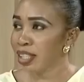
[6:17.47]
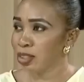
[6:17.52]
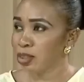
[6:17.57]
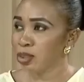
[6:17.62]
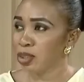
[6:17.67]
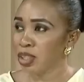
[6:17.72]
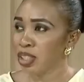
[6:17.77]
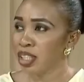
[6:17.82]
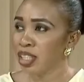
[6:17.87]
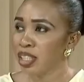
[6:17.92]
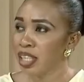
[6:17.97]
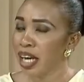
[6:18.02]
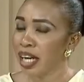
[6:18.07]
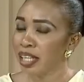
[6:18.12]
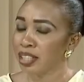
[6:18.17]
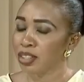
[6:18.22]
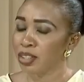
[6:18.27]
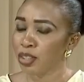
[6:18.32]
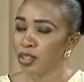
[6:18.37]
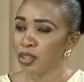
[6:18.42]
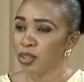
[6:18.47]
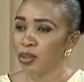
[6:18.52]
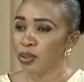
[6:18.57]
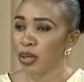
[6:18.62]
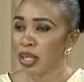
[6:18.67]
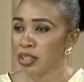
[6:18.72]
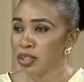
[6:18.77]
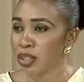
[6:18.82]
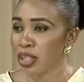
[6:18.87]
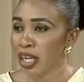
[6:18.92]
to see that, you know,
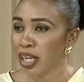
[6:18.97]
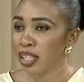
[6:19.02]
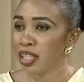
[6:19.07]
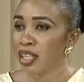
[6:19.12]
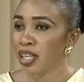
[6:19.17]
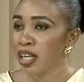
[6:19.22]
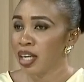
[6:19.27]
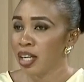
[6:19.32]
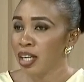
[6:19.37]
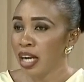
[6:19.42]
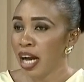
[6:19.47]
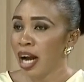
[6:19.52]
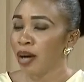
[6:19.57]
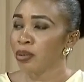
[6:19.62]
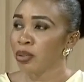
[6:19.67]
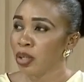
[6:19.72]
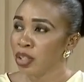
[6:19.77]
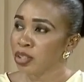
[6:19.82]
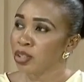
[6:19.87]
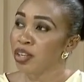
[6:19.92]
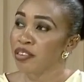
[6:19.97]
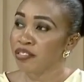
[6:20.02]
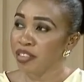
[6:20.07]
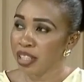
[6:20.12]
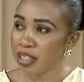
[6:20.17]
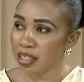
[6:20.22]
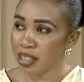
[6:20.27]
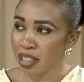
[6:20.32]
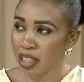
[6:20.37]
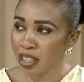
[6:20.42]
so that I would also
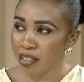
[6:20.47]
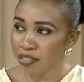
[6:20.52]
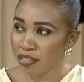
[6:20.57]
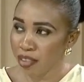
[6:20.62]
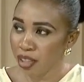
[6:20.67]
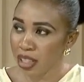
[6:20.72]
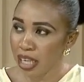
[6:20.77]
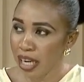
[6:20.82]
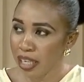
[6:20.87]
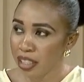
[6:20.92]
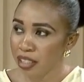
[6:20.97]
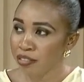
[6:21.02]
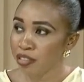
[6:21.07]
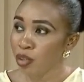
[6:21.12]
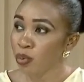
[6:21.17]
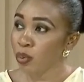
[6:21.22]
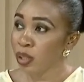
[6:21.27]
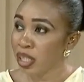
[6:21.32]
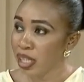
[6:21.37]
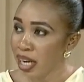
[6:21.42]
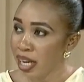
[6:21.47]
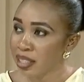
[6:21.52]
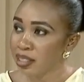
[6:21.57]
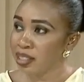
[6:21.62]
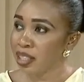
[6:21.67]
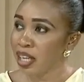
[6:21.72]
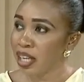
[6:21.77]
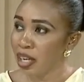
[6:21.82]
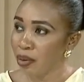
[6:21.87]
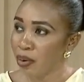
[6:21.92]
investigate further. Even with
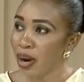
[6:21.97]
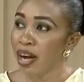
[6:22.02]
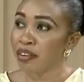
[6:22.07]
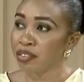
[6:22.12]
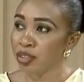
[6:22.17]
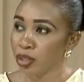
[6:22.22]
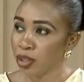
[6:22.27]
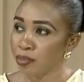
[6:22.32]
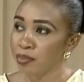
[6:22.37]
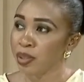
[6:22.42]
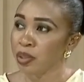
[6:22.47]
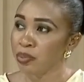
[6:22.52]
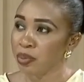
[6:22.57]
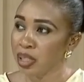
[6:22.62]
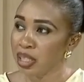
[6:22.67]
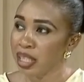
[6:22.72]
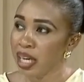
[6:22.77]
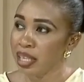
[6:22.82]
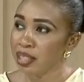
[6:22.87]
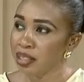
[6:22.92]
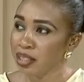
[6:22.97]
NYSA, I would have to speak with NYSA on this issue.